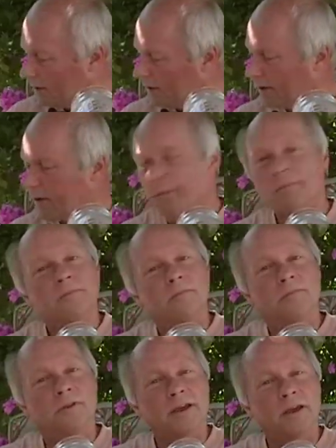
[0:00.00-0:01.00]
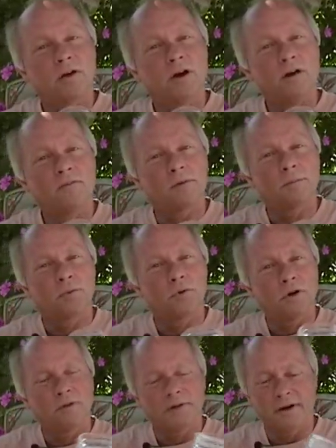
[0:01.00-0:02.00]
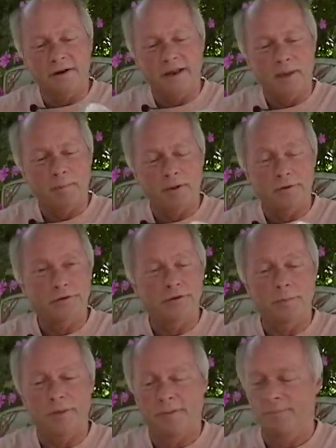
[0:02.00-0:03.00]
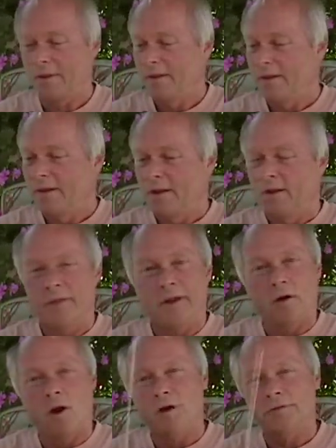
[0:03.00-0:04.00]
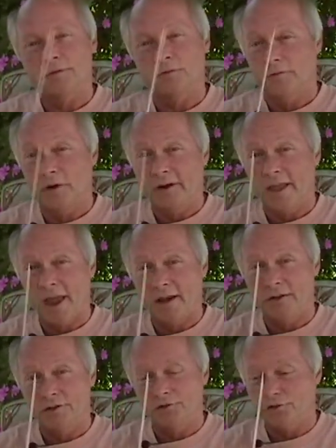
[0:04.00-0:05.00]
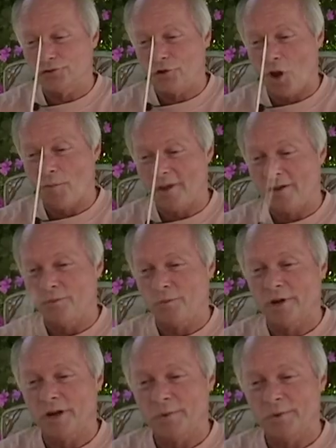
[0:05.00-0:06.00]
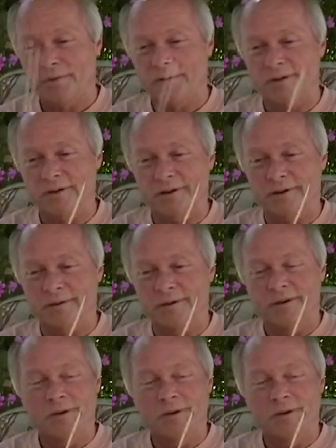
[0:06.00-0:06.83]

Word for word: and uh, flake it off or put it off on a napkin or something they're also very handy as you saw me working with the uh,